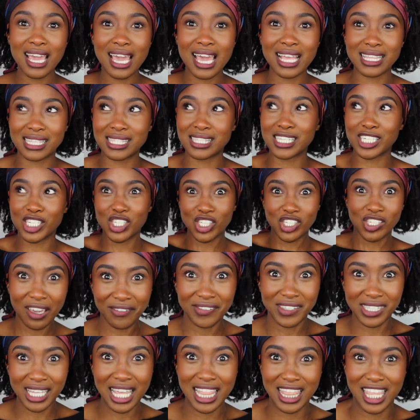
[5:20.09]
it's the
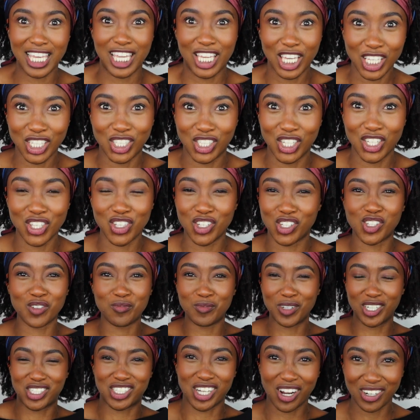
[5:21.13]
chefs in the kitchen you should
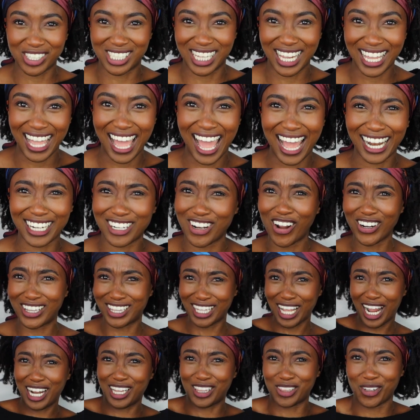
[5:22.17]
be shouting at,
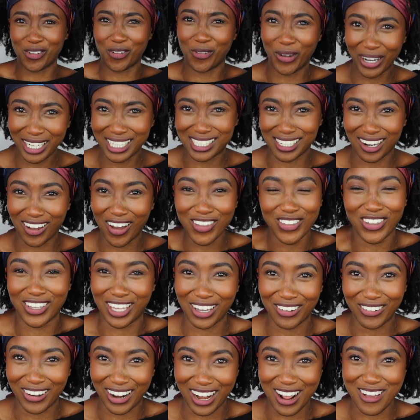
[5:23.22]
not at the waiter. You
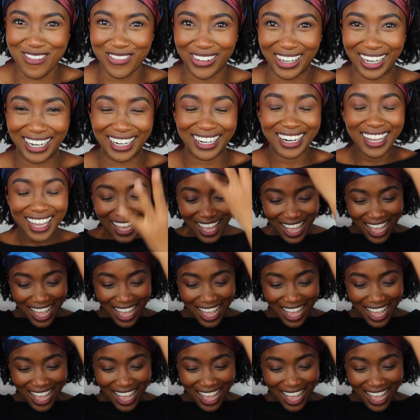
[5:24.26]
get what I mean?